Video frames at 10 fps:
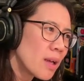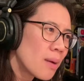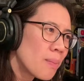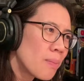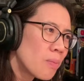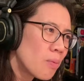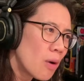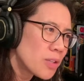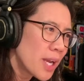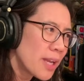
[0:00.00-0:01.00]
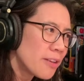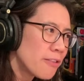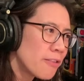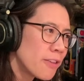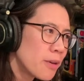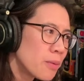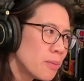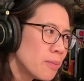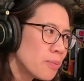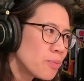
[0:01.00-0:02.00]
a rotated
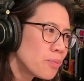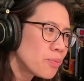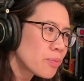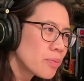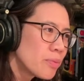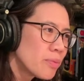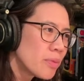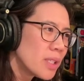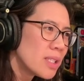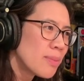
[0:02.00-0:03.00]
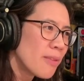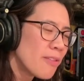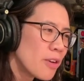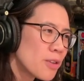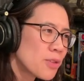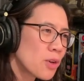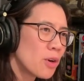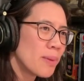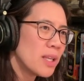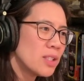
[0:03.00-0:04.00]
film, is my first
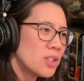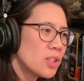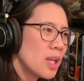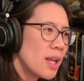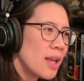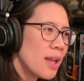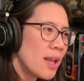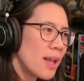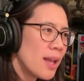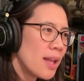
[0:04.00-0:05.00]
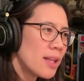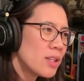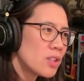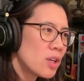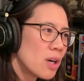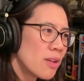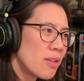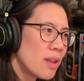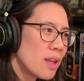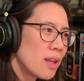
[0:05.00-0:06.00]
comment. And I
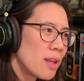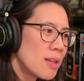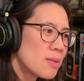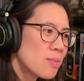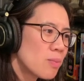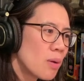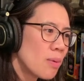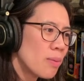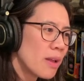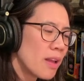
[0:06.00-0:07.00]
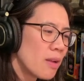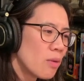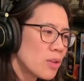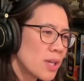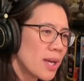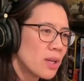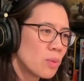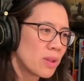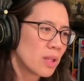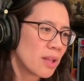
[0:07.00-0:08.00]
think he's probably rotated
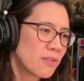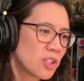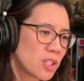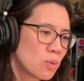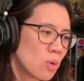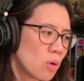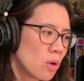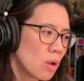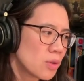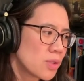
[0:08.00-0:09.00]
with the left chest wall